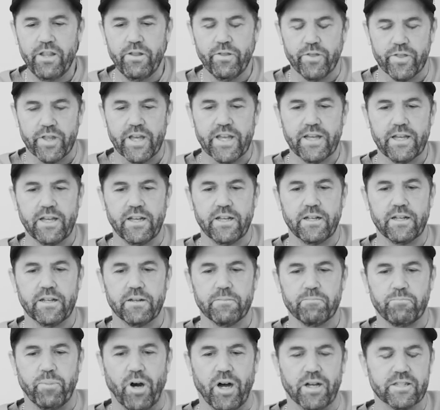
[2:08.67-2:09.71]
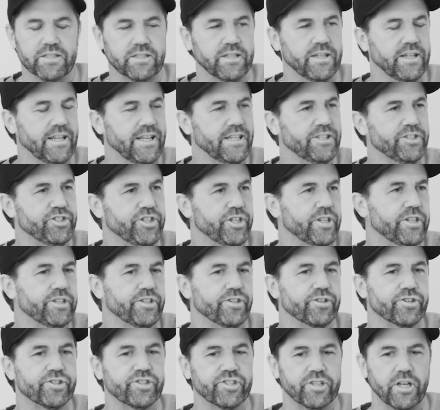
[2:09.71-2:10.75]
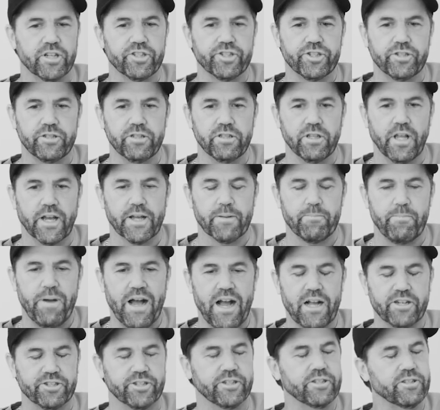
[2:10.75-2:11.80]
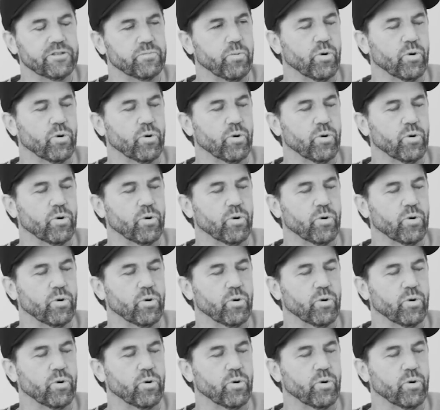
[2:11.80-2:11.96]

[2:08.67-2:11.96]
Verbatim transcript: do you think Boston engenders such like passionate